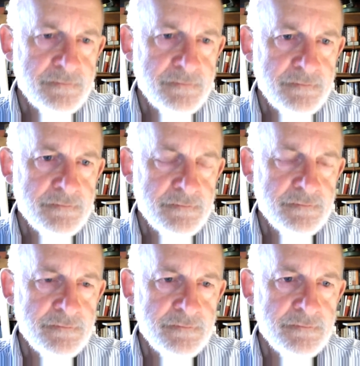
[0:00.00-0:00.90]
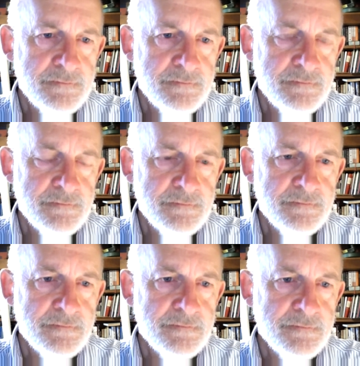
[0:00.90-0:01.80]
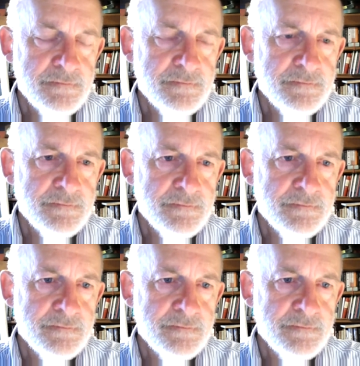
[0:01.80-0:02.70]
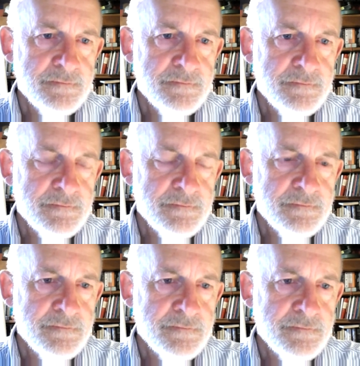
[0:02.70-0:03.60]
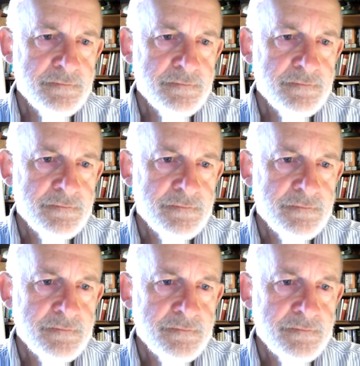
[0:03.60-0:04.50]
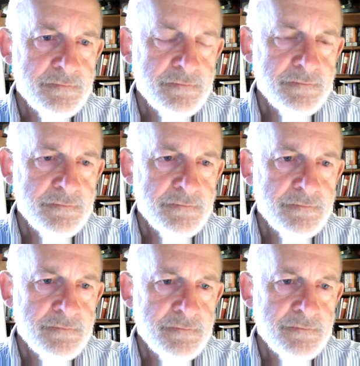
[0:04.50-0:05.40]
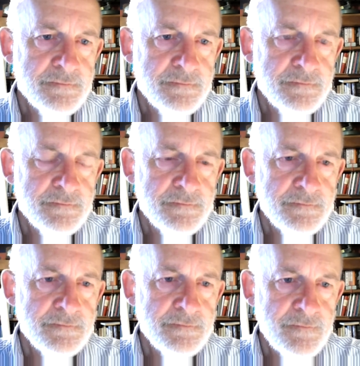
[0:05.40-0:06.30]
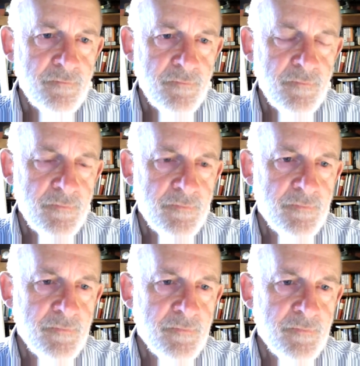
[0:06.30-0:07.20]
No words are spoken by the person on screen.